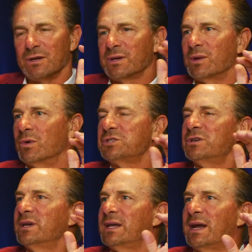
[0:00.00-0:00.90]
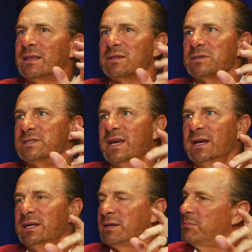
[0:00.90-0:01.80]
okay, once you get out of this
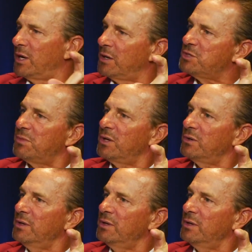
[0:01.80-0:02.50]
dating and marriage mode,